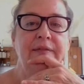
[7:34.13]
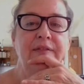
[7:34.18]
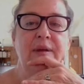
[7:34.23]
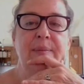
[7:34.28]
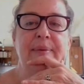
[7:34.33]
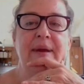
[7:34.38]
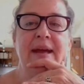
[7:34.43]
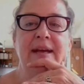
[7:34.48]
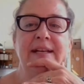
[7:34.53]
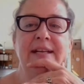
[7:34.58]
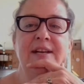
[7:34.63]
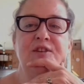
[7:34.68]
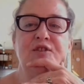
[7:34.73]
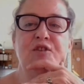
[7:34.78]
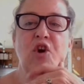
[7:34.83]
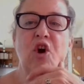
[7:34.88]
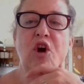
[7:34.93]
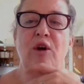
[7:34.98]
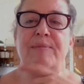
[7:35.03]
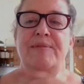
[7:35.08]
the penny
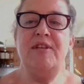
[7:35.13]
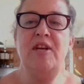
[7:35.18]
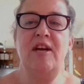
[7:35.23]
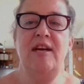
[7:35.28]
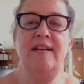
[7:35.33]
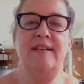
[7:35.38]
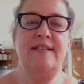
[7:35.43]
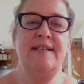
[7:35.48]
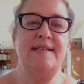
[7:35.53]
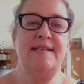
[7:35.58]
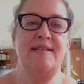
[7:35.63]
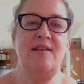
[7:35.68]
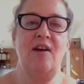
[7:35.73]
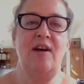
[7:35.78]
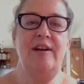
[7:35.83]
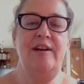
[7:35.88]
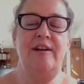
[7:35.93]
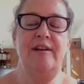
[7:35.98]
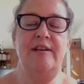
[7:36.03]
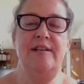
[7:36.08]
dropped. I
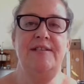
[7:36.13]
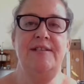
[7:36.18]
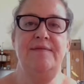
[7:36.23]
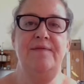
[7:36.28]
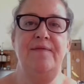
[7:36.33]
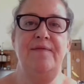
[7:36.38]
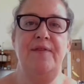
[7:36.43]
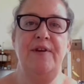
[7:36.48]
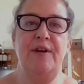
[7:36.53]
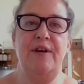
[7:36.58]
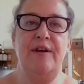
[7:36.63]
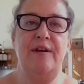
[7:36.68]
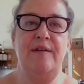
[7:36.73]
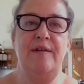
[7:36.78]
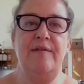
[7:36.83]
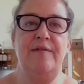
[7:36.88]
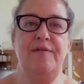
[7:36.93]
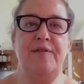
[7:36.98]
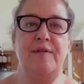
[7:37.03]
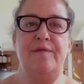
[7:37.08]
decided
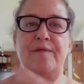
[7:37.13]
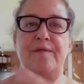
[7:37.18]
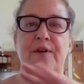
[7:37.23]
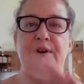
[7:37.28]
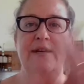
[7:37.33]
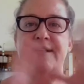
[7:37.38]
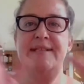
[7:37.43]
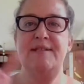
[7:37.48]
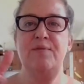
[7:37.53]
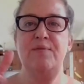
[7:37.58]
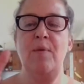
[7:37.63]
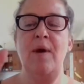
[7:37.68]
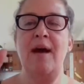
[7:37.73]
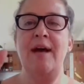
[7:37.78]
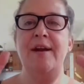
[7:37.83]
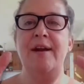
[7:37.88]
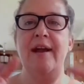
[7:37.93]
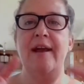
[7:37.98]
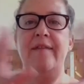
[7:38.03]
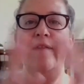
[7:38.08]
for the first
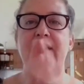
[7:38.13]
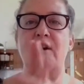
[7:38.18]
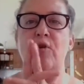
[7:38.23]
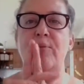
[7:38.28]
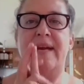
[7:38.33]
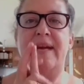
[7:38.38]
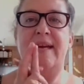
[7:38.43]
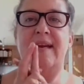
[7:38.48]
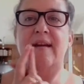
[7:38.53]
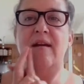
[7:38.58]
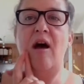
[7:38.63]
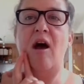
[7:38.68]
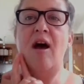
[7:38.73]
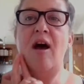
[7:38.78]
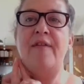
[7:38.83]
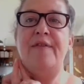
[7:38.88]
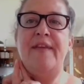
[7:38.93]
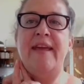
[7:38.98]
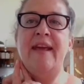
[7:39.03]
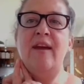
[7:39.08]
one, and there'll be,
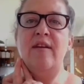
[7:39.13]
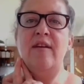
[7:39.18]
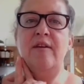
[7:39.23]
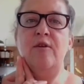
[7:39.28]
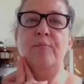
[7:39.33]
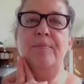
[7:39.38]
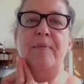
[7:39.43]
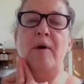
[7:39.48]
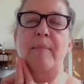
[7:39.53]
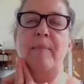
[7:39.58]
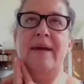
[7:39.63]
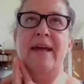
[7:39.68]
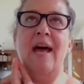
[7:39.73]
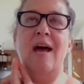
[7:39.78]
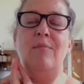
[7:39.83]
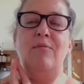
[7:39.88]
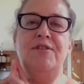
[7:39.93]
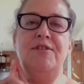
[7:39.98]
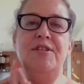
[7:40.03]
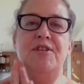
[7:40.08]
I think I'll be
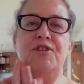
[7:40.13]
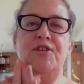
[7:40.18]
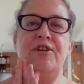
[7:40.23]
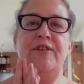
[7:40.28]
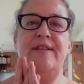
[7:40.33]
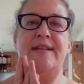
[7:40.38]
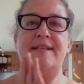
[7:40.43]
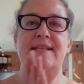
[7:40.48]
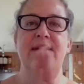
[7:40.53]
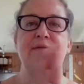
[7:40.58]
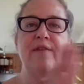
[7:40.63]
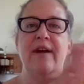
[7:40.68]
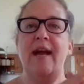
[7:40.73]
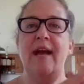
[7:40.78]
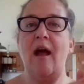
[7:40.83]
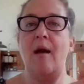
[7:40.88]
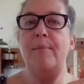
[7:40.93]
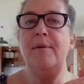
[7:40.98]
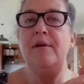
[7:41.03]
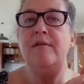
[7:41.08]
able to do this every
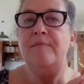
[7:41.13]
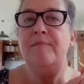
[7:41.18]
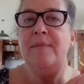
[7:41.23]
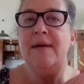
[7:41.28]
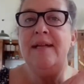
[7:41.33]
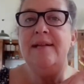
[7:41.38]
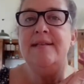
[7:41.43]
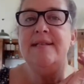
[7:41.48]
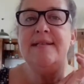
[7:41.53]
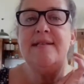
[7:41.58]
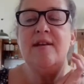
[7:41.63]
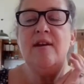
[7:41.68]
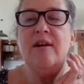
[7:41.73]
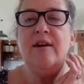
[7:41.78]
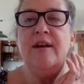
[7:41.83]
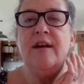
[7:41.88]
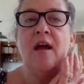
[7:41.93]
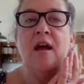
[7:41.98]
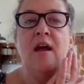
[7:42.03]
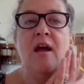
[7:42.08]
couple of months.
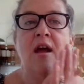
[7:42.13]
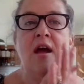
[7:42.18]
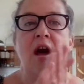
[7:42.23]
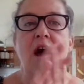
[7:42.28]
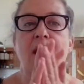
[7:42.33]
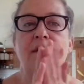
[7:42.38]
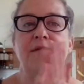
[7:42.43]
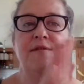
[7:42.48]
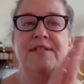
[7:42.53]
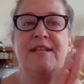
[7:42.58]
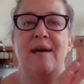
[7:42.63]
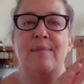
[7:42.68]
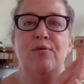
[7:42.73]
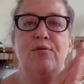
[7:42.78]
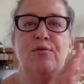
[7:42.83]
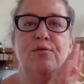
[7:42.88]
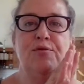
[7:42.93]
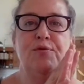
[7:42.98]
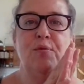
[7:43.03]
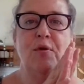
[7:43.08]
So I've
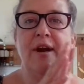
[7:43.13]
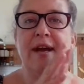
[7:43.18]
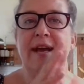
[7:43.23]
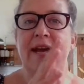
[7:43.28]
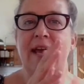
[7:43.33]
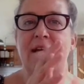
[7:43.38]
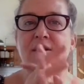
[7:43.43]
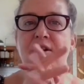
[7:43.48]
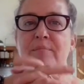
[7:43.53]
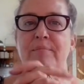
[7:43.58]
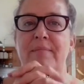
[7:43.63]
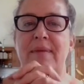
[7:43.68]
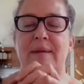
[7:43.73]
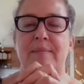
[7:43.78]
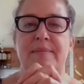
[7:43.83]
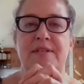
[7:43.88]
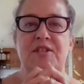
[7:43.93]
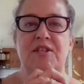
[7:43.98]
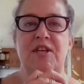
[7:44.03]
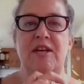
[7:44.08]
doubled what I get on
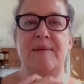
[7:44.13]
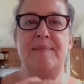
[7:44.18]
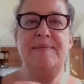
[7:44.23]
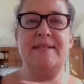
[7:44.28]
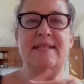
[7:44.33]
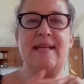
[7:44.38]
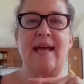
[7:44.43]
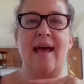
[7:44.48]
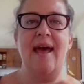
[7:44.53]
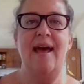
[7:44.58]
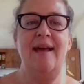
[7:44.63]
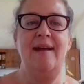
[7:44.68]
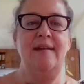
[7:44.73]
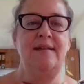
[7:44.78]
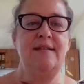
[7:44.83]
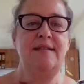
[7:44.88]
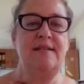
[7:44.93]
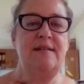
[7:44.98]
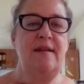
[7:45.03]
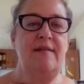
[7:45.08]
memberships,
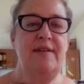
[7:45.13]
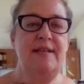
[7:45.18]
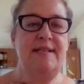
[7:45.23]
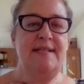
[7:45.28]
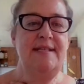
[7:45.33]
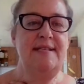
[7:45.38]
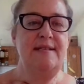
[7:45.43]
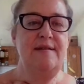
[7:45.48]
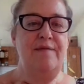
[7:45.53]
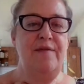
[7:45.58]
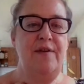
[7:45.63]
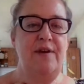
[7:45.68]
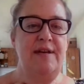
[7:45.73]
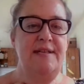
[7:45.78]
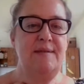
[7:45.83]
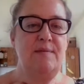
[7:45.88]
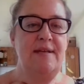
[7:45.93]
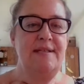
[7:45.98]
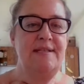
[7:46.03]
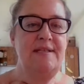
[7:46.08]
and this is the
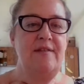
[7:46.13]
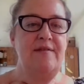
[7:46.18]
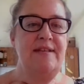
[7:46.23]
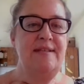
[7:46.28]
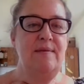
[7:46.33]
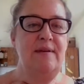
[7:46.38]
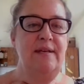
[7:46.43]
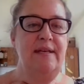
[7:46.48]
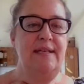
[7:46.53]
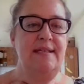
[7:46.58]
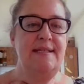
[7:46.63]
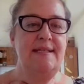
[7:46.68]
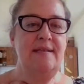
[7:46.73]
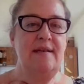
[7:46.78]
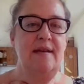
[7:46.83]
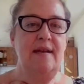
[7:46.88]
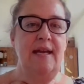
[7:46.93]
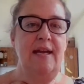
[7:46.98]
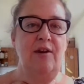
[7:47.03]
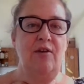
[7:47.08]
first one. So this one is
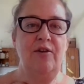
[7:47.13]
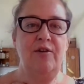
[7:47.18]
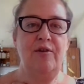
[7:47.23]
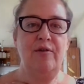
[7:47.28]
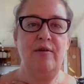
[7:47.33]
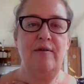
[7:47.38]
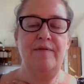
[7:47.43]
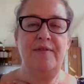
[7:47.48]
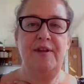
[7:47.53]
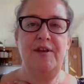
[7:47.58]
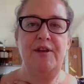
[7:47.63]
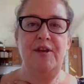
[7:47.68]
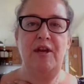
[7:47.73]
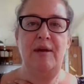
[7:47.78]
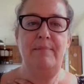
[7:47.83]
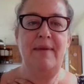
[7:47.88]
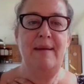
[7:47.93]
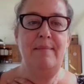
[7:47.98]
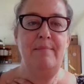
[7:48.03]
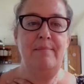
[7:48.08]
in honor of the
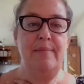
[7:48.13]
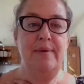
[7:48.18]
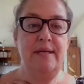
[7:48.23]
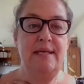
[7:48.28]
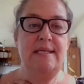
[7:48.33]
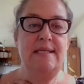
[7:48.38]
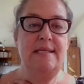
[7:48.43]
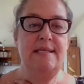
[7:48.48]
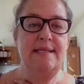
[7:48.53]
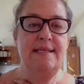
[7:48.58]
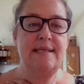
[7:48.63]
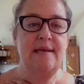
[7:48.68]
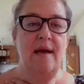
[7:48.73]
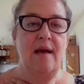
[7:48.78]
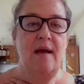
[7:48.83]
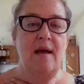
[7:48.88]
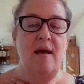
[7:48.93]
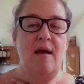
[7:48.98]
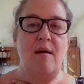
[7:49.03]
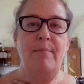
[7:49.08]
new members.
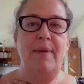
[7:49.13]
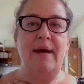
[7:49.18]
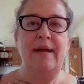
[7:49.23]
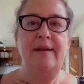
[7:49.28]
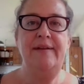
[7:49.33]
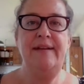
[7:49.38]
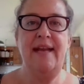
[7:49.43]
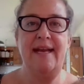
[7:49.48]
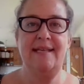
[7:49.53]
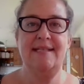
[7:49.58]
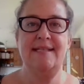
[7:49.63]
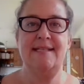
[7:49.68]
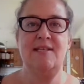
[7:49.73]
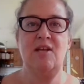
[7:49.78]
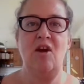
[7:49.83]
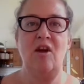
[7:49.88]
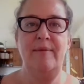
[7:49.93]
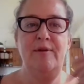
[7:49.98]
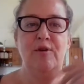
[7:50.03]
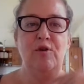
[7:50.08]
But next
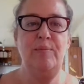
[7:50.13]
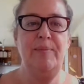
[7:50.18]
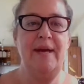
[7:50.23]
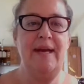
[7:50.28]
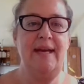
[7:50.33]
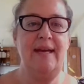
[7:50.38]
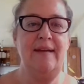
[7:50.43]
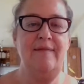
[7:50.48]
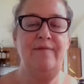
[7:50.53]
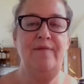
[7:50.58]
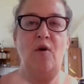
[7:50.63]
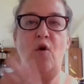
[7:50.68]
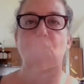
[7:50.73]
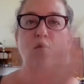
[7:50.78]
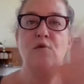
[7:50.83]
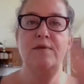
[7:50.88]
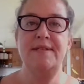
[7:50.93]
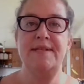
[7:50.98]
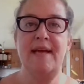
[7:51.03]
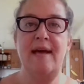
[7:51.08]
time it'll be for
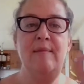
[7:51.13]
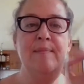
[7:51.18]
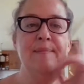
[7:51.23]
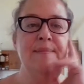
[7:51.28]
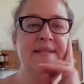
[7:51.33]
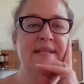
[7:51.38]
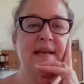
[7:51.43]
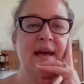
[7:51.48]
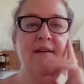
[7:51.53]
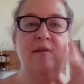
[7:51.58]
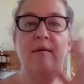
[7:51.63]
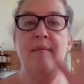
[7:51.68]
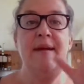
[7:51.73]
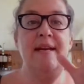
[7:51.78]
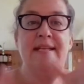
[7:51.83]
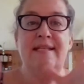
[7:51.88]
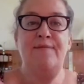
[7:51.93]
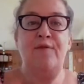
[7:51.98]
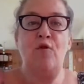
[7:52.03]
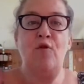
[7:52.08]
all subs. And, I
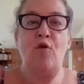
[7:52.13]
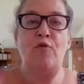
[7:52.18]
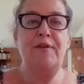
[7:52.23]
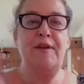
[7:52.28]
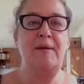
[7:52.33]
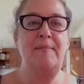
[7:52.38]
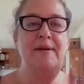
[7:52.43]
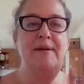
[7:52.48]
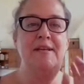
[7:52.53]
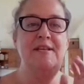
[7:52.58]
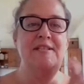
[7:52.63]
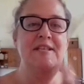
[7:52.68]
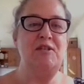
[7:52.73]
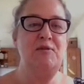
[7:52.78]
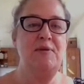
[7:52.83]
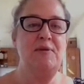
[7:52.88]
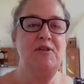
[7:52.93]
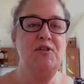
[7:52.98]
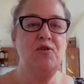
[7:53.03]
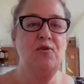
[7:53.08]
mean, it's for all the community
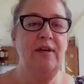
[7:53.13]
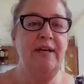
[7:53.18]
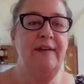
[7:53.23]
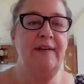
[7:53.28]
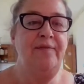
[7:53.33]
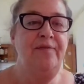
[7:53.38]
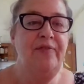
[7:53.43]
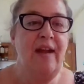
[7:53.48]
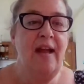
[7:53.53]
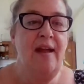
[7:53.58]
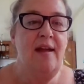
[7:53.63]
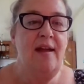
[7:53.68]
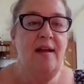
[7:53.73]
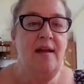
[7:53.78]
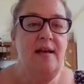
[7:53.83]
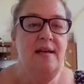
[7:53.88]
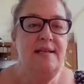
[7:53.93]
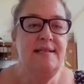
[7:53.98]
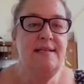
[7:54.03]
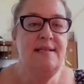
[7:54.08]
to enjoy.
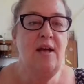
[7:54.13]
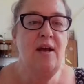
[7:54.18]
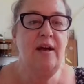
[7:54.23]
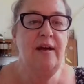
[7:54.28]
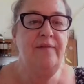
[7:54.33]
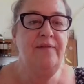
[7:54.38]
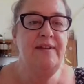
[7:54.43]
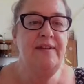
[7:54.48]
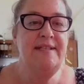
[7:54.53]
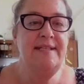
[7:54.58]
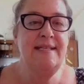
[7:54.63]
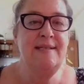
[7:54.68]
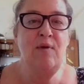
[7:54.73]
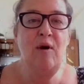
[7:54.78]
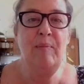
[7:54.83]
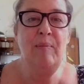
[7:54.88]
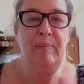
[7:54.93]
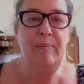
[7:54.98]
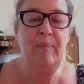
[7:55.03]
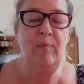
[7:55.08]
So this is
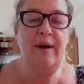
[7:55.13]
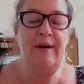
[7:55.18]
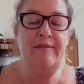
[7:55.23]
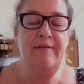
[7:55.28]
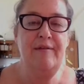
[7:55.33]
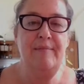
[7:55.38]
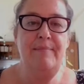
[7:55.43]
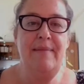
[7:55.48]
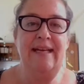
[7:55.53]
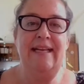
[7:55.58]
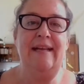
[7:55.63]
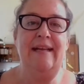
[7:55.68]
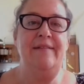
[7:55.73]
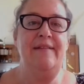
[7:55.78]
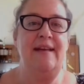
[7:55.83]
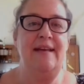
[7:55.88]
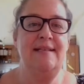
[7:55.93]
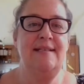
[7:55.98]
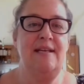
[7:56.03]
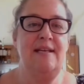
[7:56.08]
what one of the many
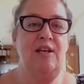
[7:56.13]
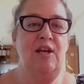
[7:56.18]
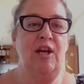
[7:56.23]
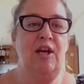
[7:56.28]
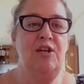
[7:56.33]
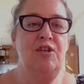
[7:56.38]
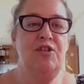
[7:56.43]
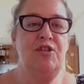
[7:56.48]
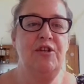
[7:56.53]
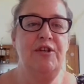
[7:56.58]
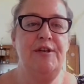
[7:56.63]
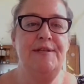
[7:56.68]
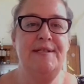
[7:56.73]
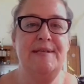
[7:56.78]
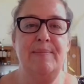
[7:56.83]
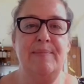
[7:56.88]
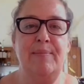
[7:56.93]
things that you can do to